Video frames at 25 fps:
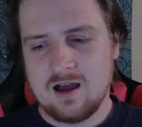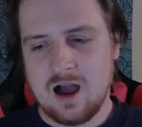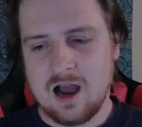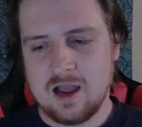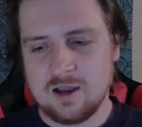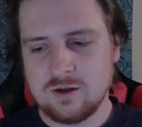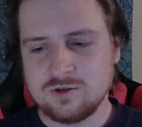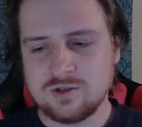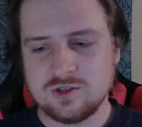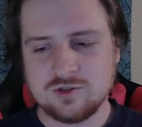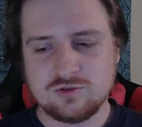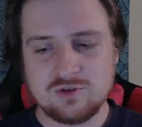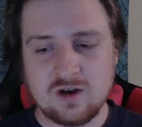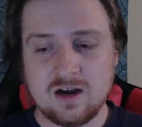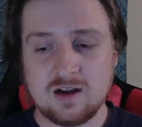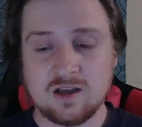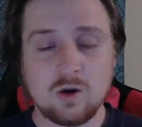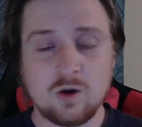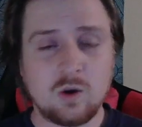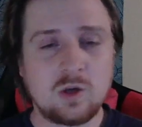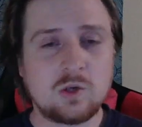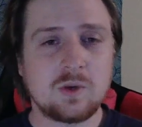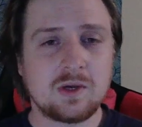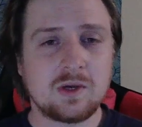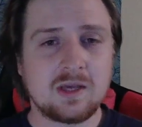usually try to
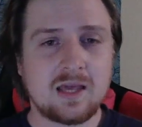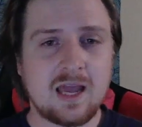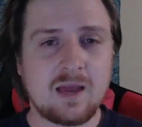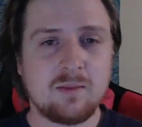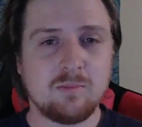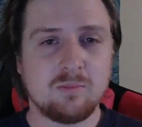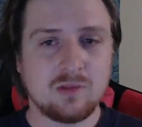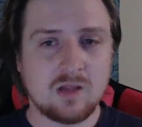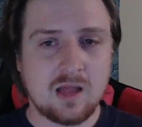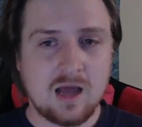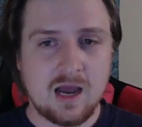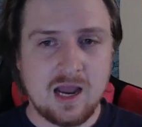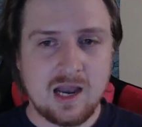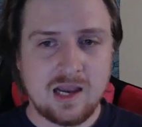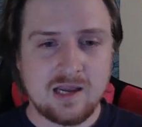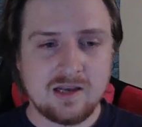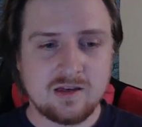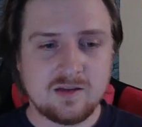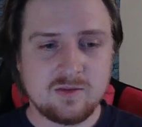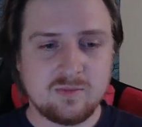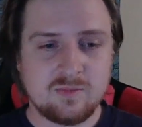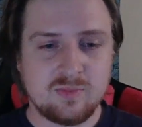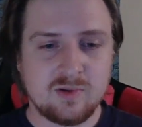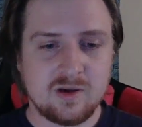go into a game blind,